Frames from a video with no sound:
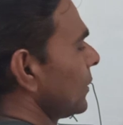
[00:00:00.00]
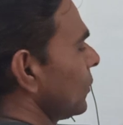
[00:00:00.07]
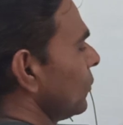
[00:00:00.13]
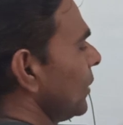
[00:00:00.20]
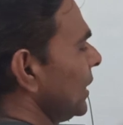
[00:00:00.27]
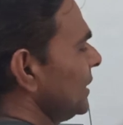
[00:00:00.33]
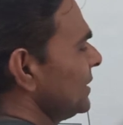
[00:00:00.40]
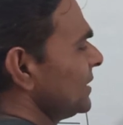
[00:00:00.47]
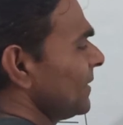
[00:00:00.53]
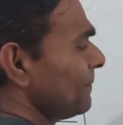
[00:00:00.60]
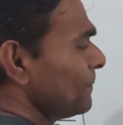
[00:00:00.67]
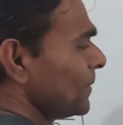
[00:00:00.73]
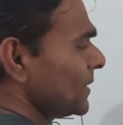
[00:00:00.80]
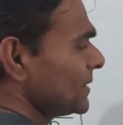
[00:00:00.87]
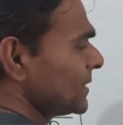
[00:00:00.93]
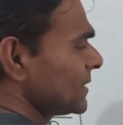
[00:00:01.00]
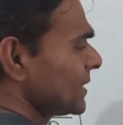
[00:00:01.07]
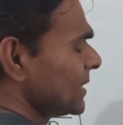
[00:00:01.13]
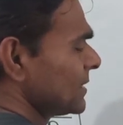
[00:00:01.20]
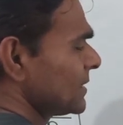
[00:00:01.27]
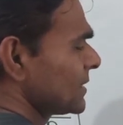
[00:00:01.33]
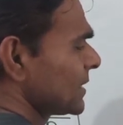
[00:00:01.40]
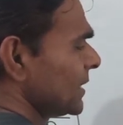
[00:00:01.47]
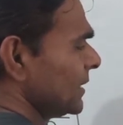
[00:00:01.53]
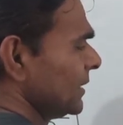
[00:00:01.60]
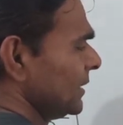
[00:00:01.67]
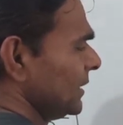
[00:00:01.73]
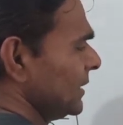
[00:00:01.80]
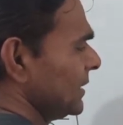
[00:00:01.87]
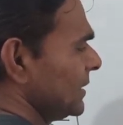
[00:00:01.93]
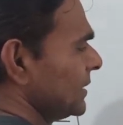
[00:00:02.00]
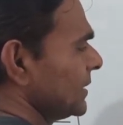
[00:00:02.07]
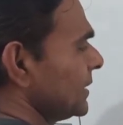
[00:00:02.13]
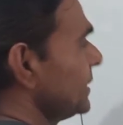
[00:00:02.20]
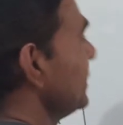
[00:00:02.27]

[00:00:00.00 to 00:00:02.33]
what is the budget constant? It is a